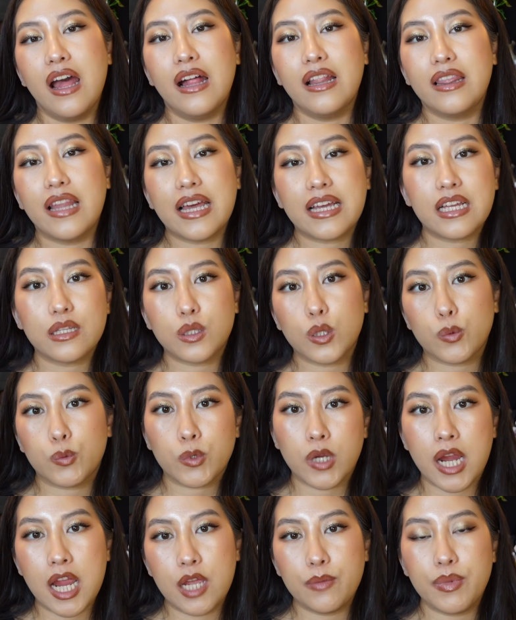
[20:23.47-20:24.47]
Like and
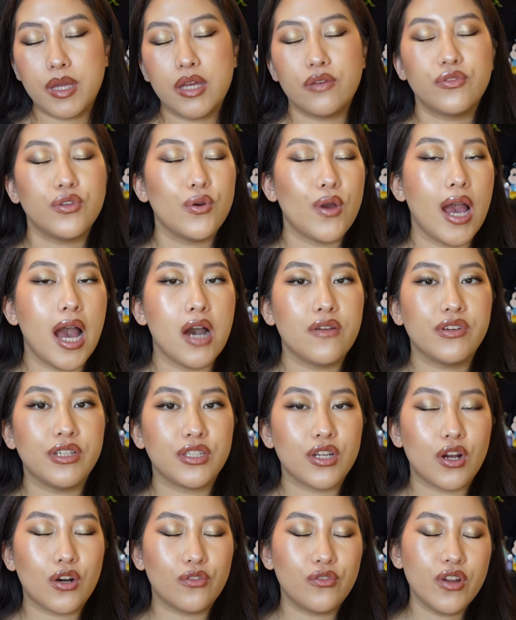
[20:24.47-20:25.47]
subscribe if you
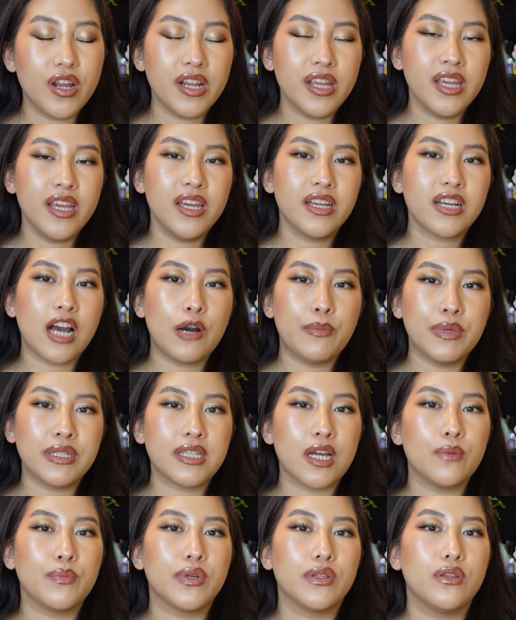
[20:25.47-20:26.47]
haven't already. Comment
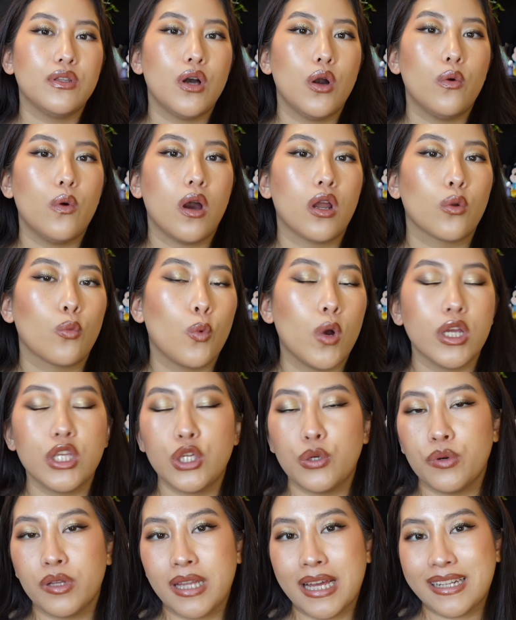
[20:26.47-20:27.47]
down below on what
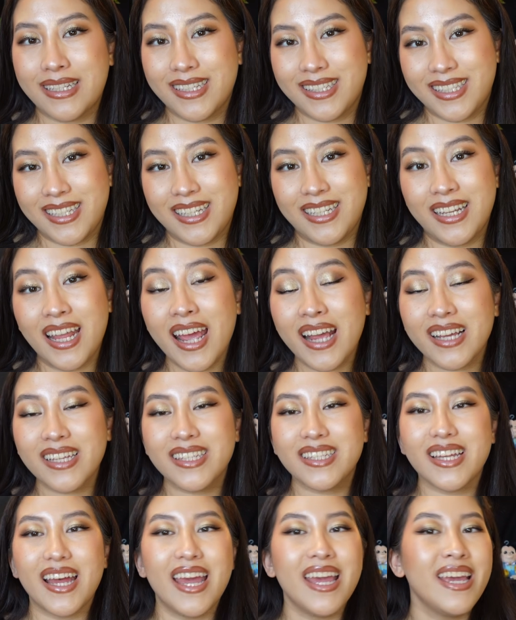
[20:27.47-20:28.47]
you would like to see
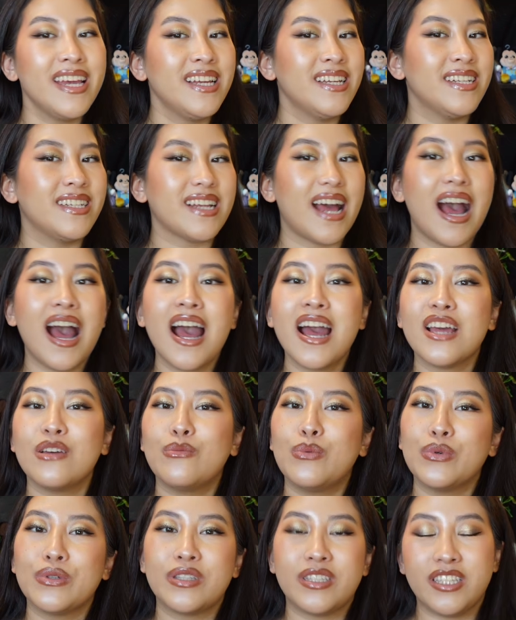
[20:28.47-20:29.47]
next, and I
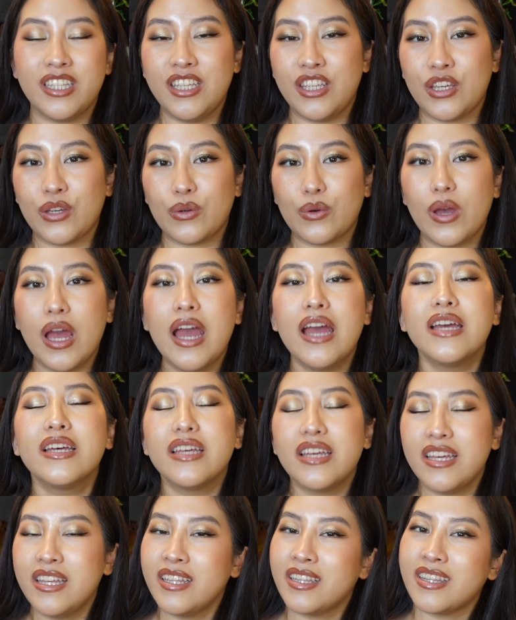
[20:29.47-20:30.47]
will see you
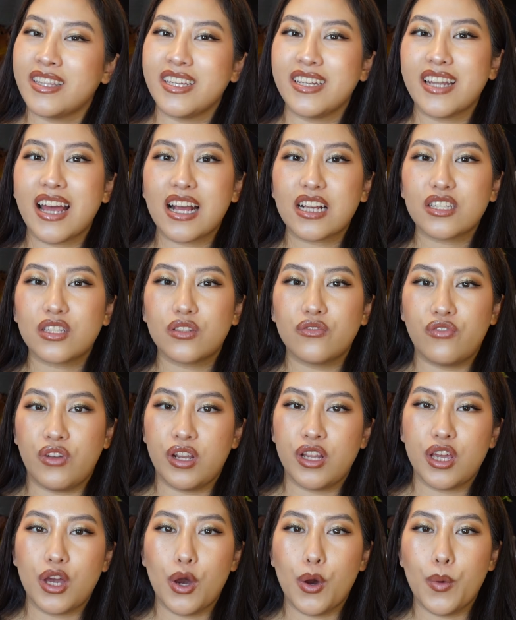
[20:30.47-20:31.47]
in the next
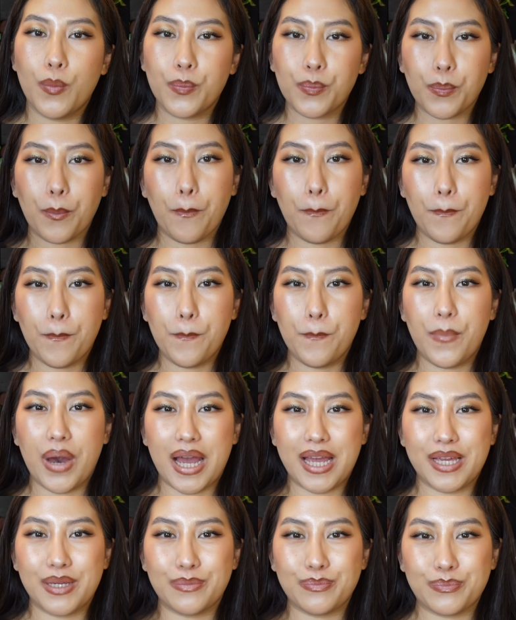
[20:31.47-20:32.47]
video.
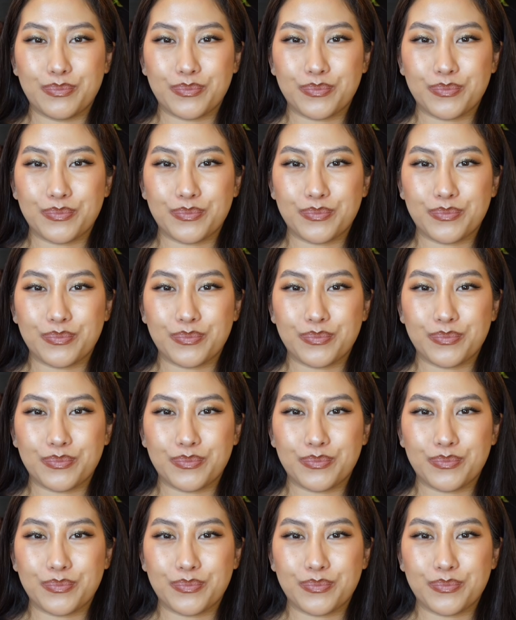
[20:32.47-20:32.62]
Bye.